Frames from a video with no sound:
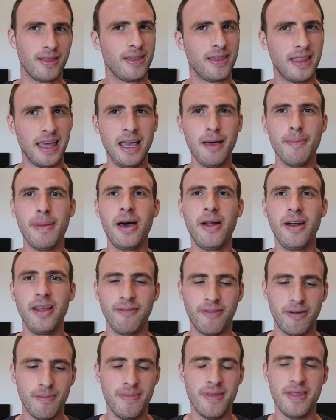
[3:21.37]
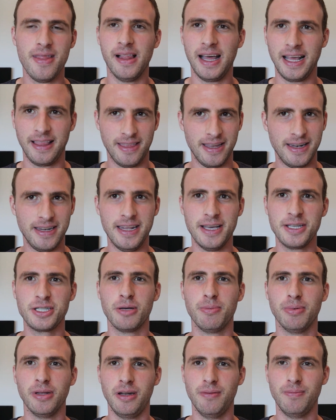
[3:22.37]
think about it from like the
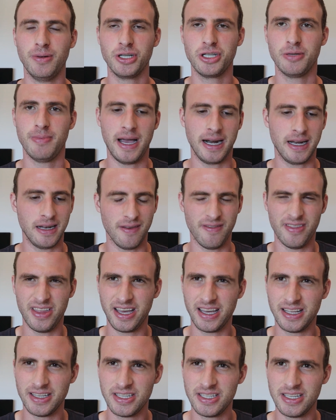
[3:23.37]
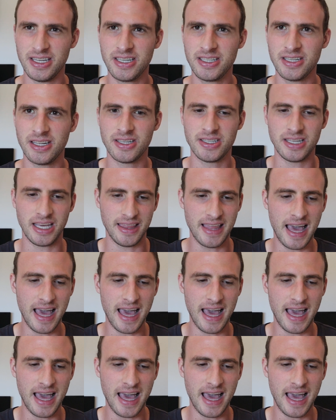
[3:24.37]
discipline perspective, the consistency.